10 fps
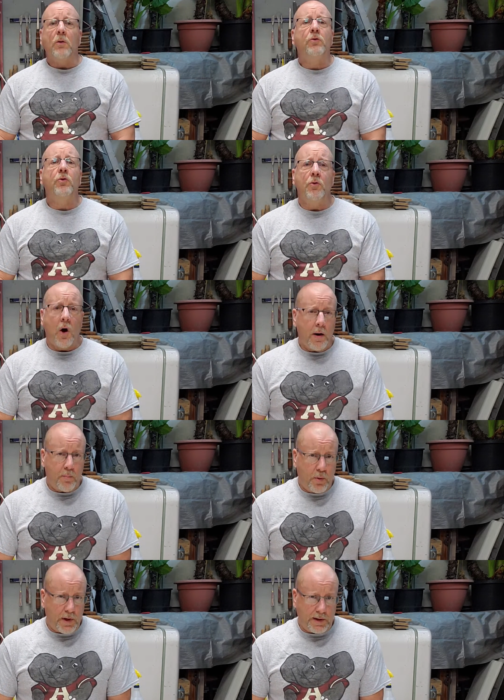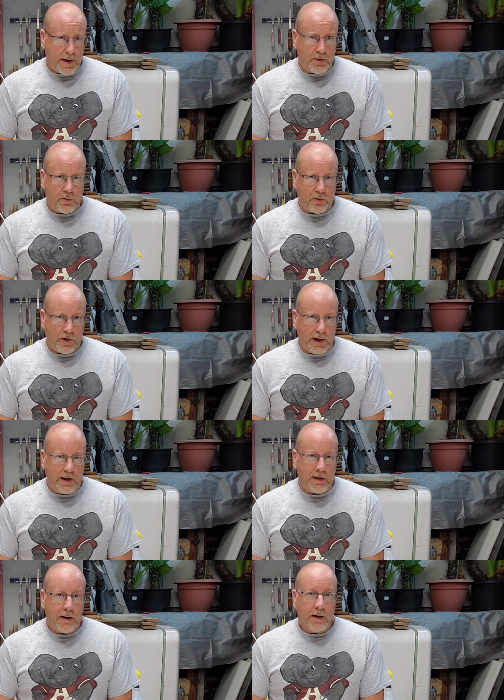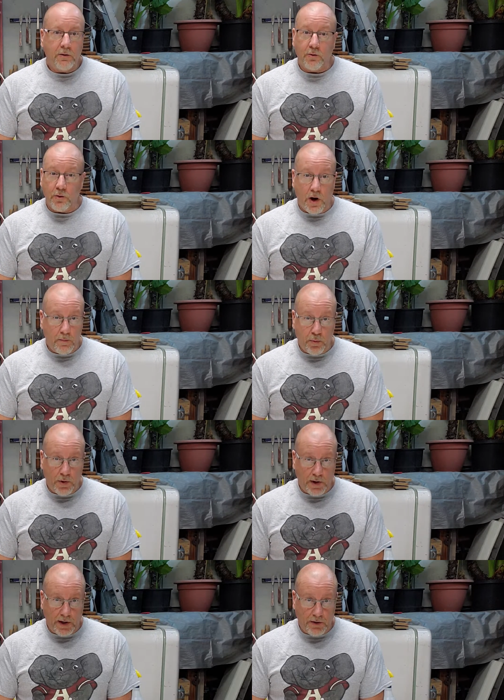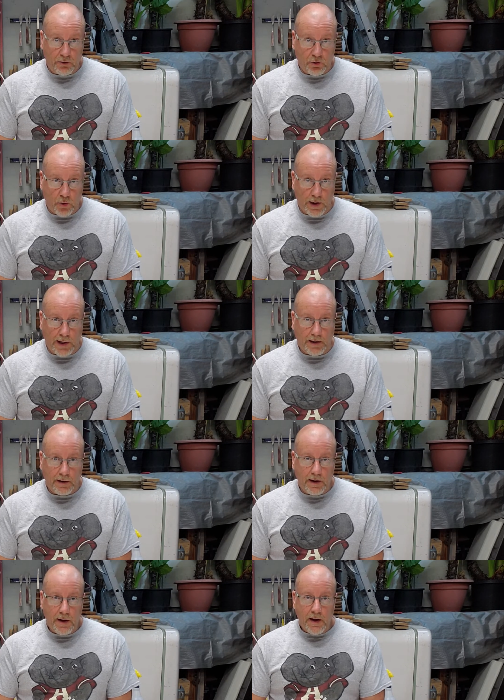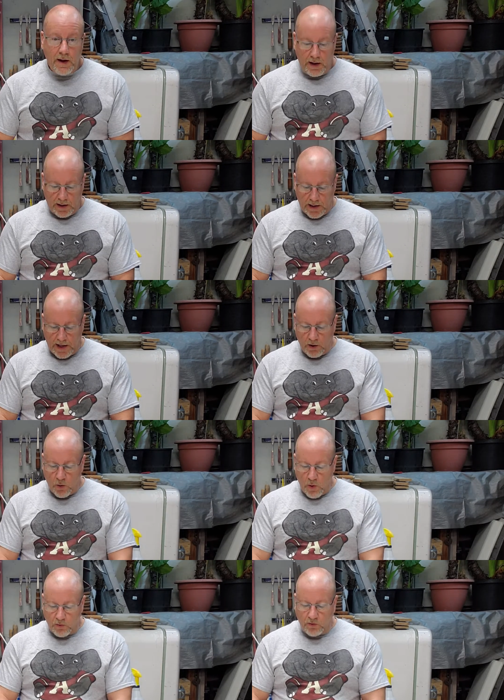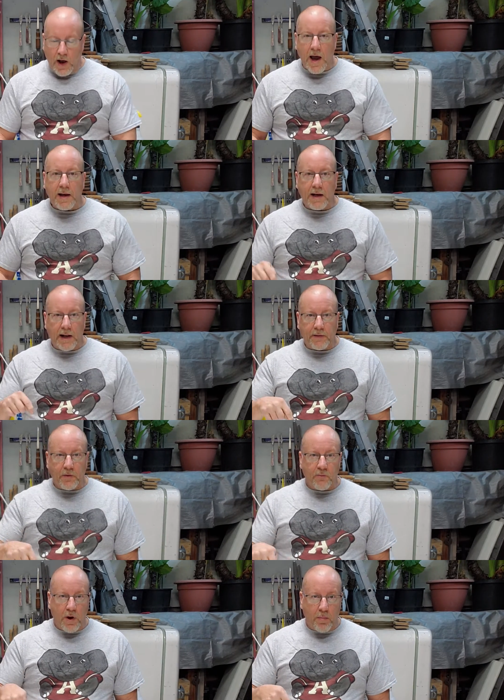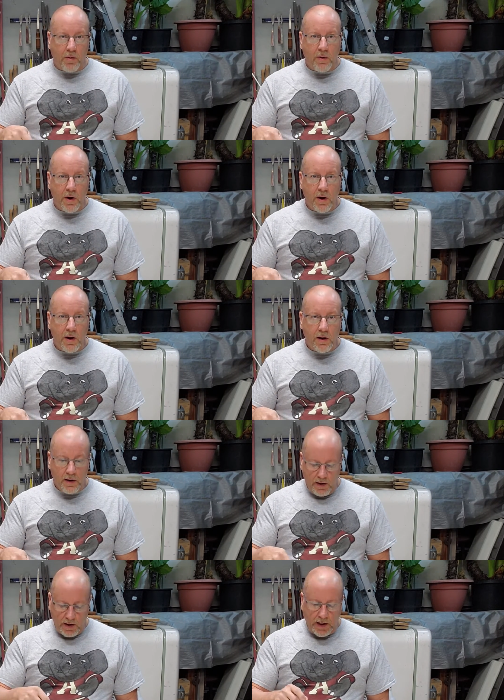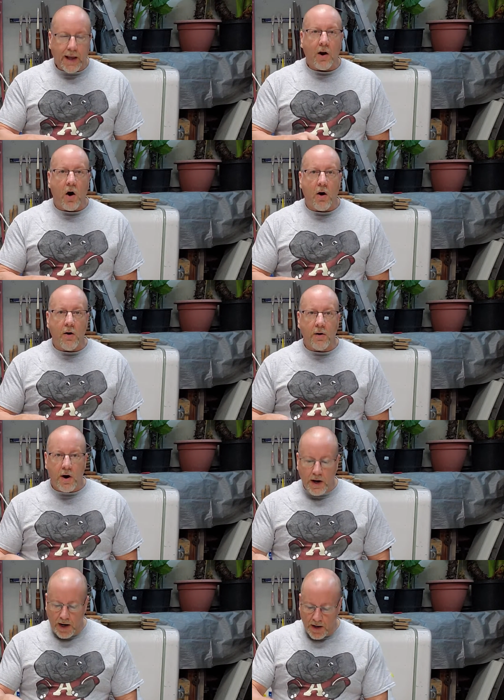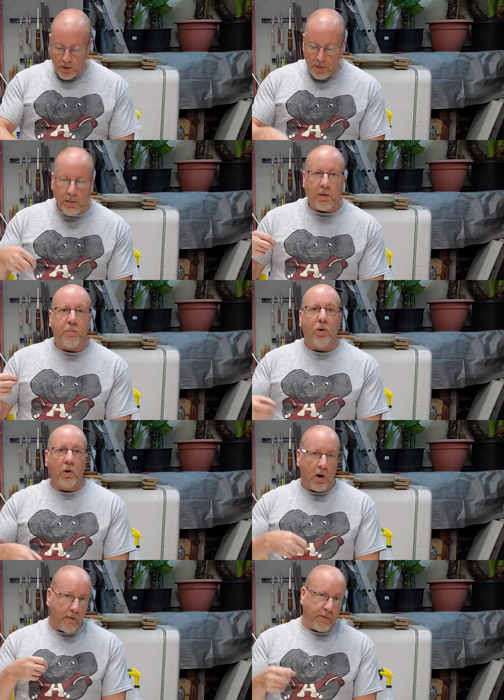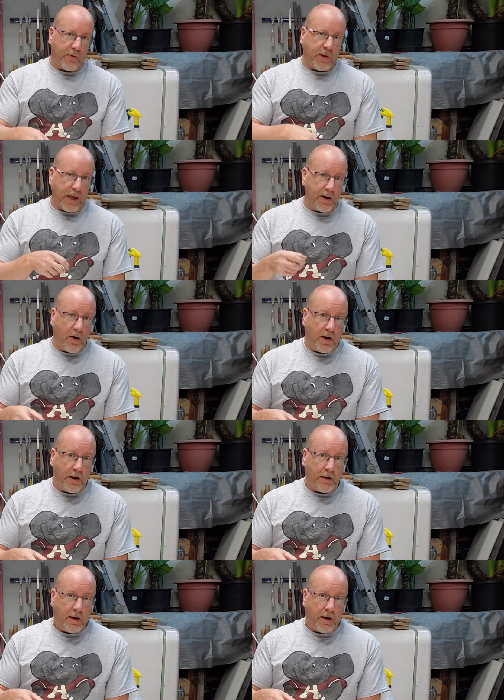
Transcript: Do not put it down your sink. Do not put it in your toilet. Let it go outside and let the rubber get hard on it, and you'll be able to pull off a skin on it,